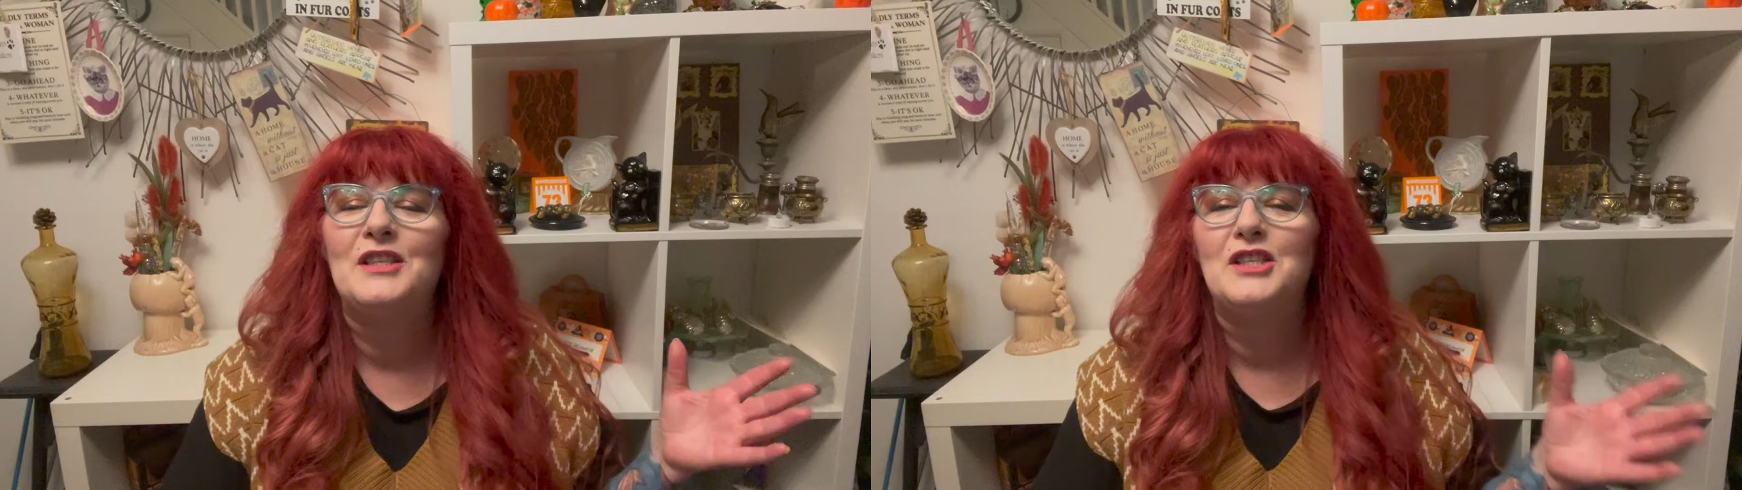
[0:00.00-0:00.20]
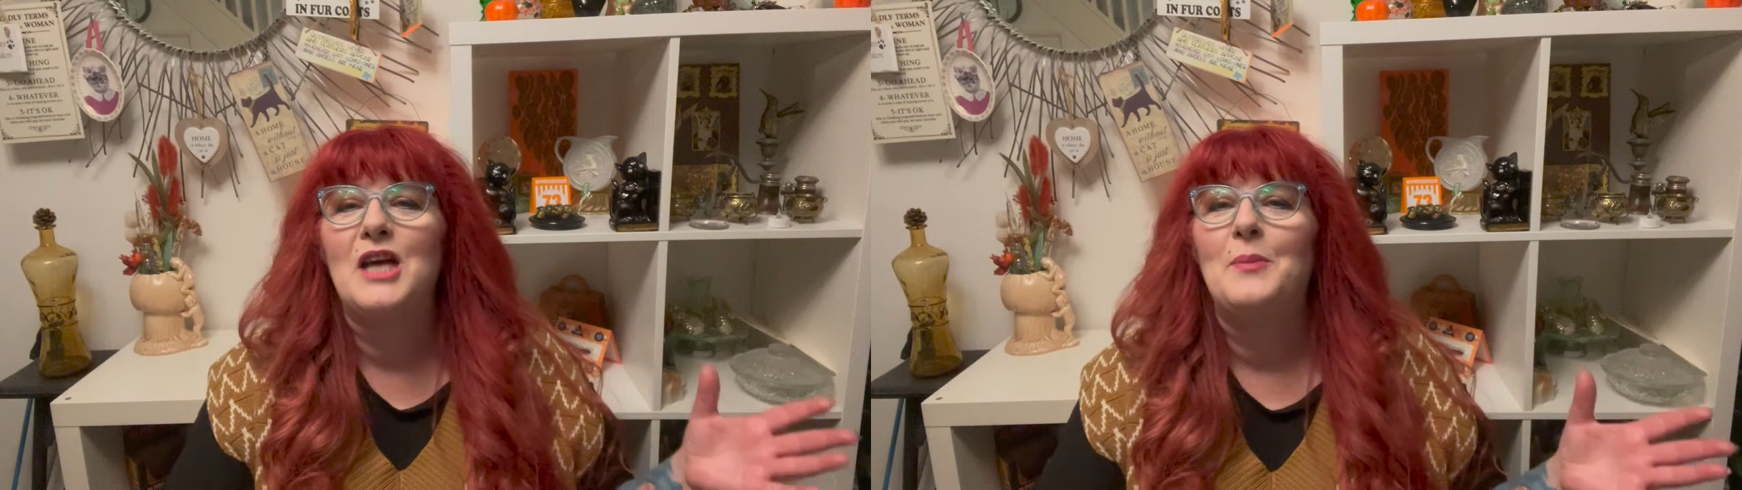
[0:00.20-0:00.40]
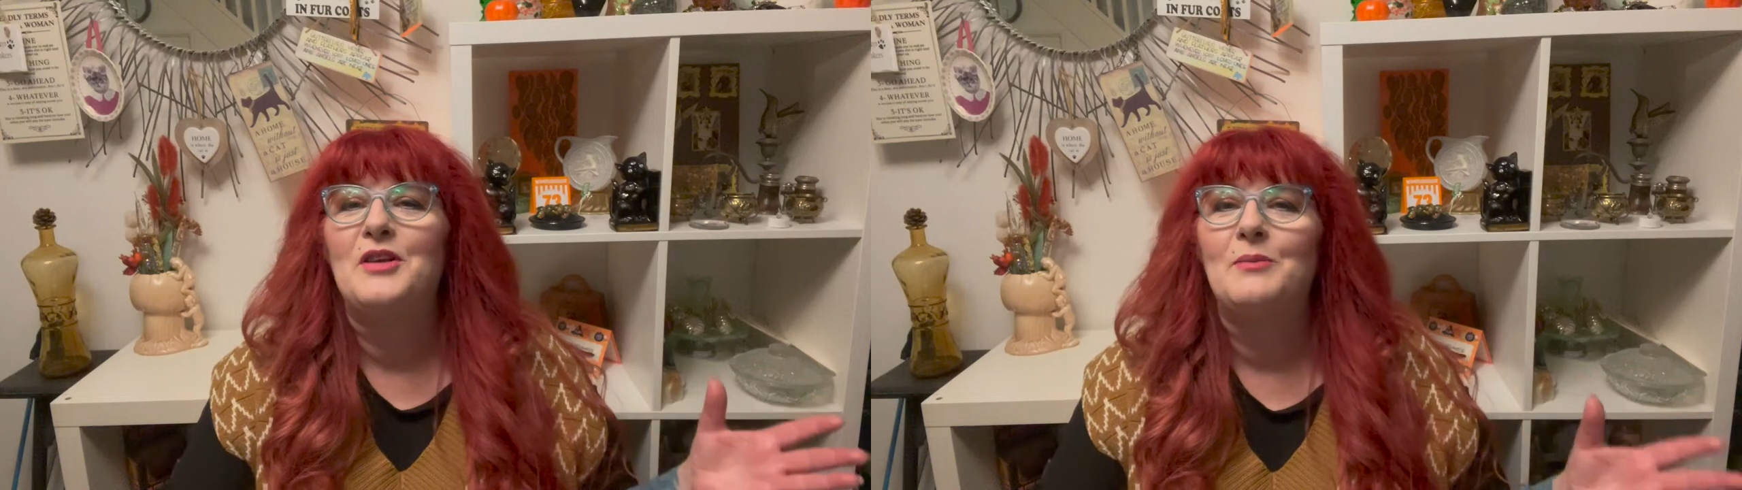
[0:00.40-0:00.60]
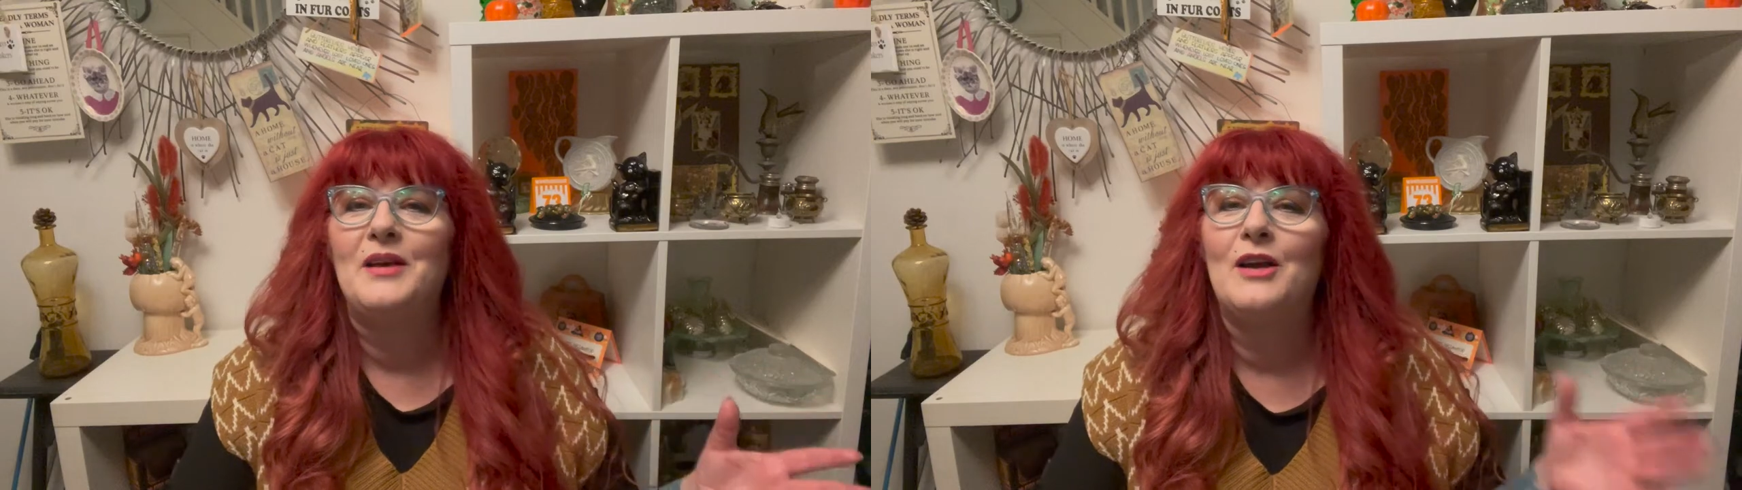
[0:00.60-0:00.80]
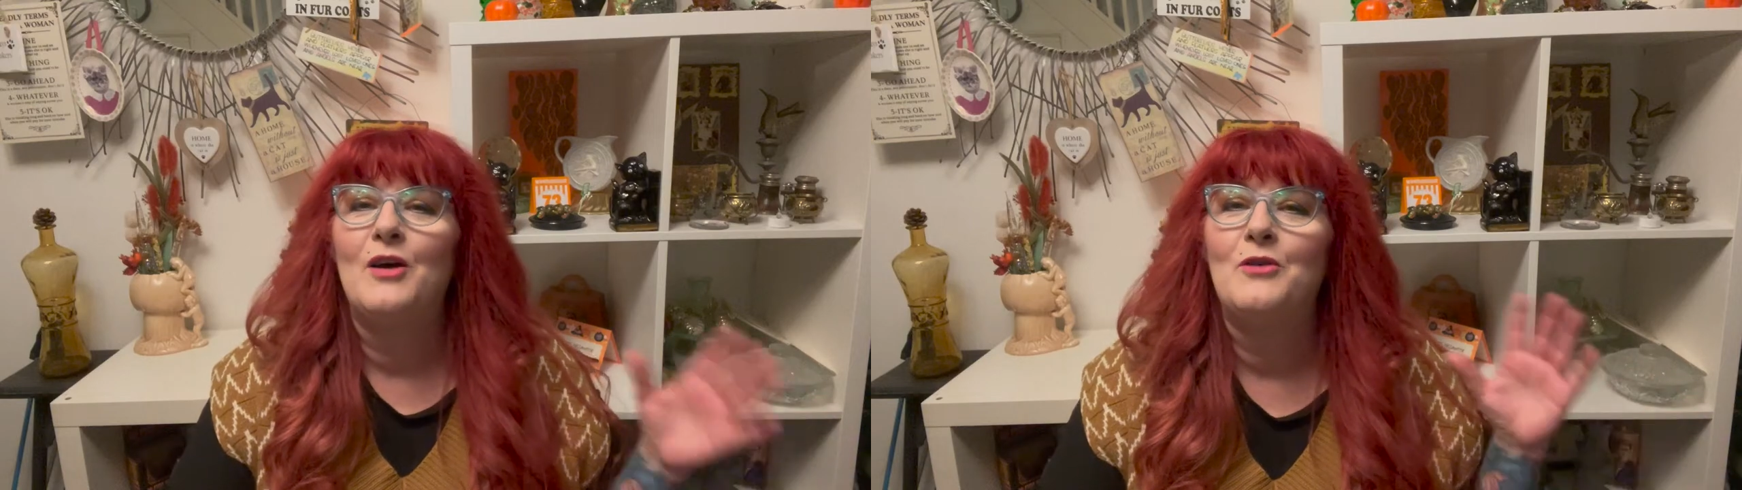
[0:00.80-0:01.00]
the shop with
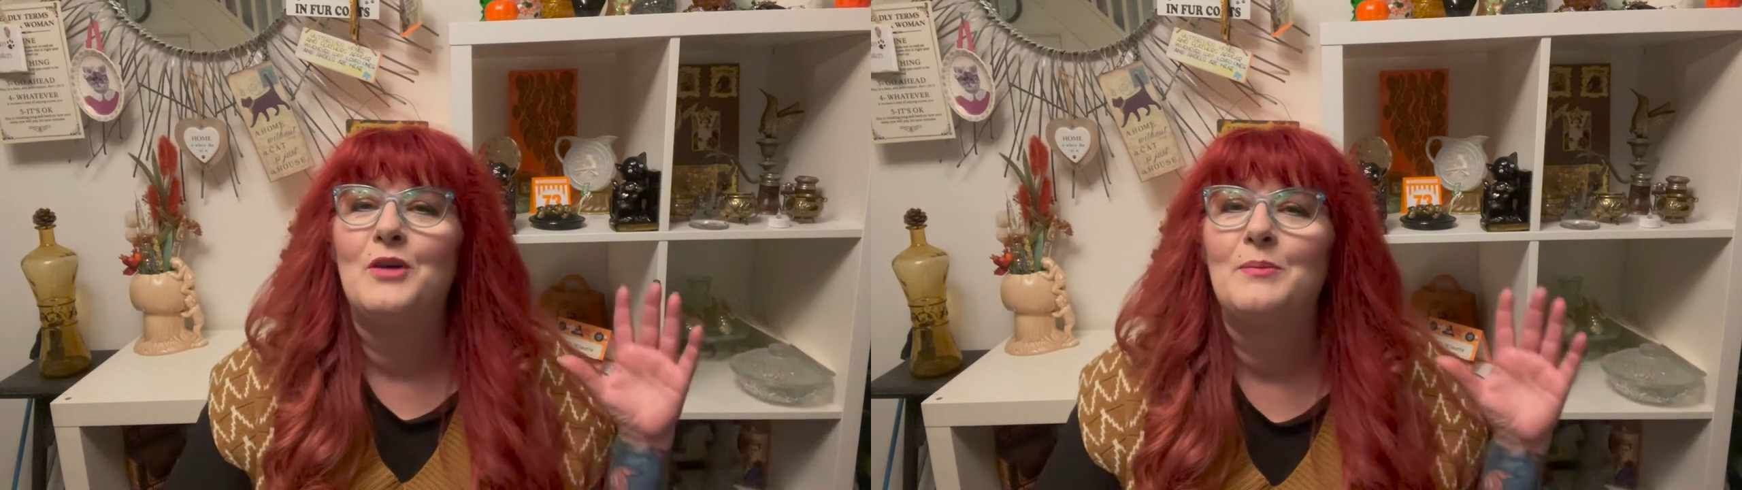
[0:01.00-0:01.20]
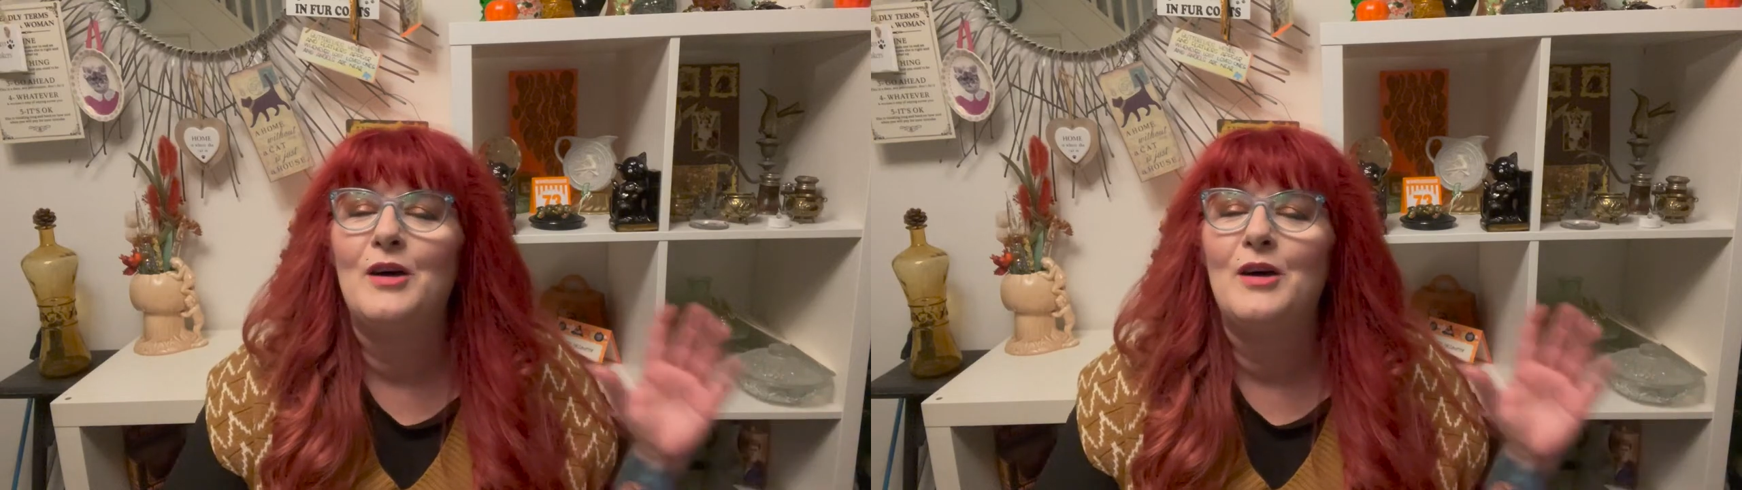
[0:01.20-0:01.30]
me over at